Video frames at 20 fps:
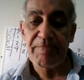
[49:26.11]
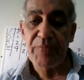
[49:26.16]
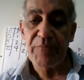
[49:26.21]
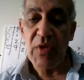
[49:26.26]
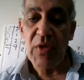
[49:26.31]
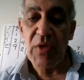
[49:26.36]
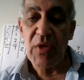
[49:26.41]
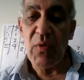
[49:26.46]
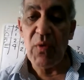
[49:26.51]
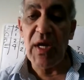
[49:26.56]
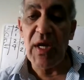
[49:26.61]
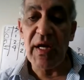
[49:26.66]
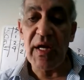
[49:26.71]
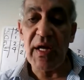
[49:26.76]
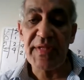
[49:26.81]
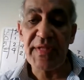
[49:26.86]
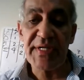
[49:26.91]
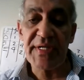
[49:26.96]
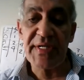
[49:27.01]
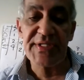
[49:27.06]
While
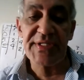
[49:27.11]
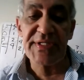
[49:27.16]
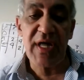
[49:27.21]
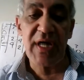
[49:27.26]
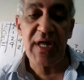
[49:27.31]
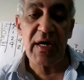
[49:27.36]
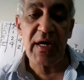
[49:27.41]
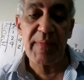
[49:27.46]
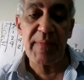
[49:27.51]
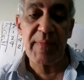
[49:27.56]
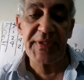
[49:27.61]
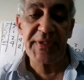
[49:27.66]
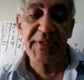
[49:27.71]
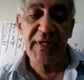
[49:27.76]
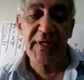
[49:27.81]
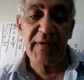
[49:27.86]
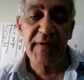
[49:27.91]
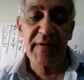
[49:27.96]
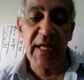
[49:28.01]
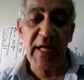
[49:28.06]
others are better
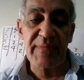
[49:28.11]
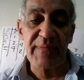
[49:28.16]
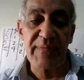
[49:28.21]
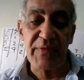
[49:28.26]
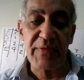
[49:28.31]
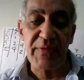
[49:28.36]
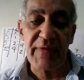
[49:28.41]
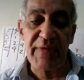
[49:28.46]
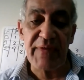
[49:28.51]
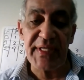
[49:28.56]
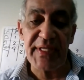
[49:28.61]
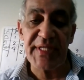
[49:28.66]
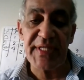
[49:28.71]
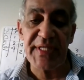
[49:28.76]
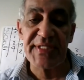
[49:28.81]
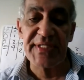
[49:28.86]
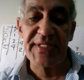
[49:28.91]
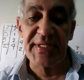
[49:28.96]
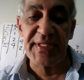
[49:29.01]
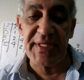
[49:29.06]
at providing
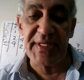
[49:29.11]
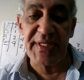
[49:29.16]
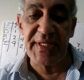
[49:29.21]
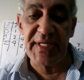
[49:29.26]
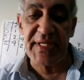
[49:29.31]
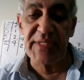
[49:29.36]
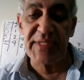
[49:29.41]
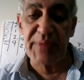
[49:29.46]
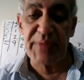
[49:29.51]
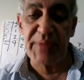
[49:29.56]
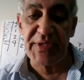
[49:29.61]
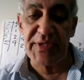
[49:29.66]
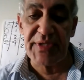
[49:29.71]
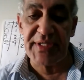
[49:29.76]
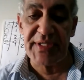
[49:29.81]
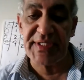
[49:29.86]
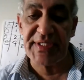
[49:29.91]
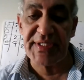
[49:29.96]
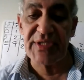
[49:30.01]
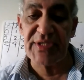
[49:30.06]
standardized
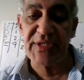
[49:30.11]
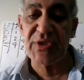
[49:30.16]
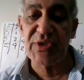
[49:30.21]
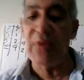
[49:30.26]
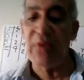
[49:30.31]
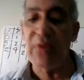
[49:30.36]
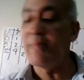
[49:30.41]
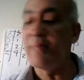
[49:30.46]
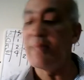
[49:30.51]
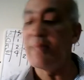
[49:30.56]
products. So,